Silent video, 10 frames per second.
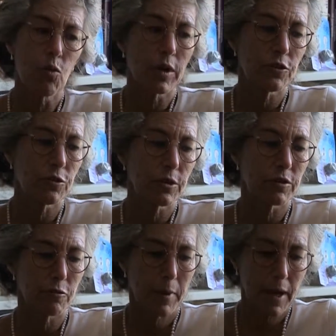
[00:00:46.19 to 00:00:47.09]
What
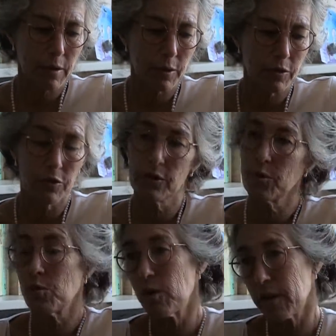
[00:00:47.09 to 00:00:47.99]
sorts of power do
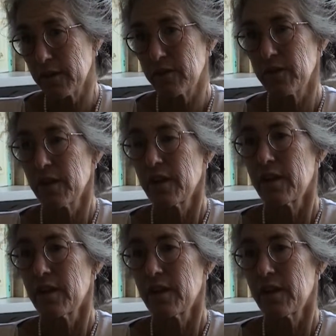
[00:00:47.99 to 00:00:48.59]
you want,